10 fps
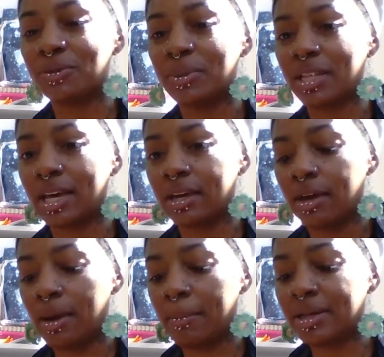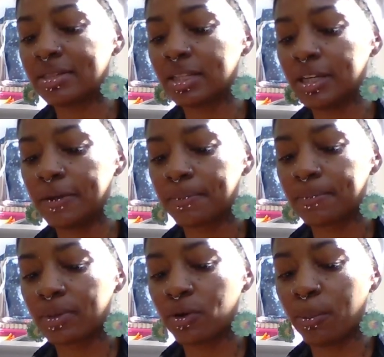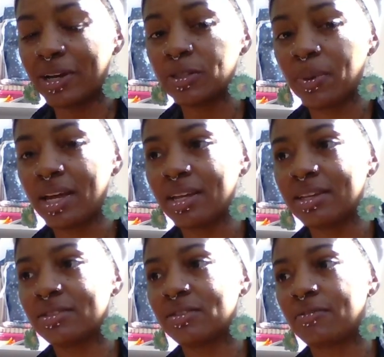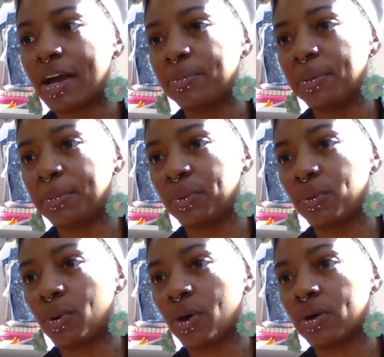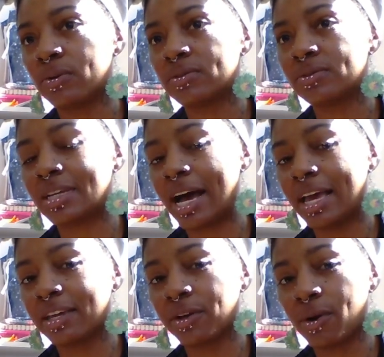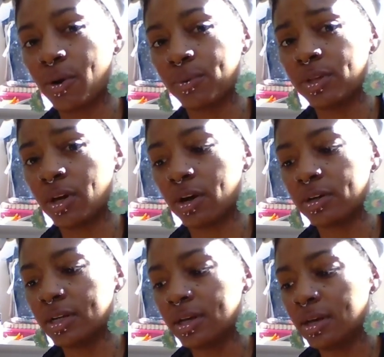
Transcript: But like basically, your best bet is to find people who are dyeing their own yarn.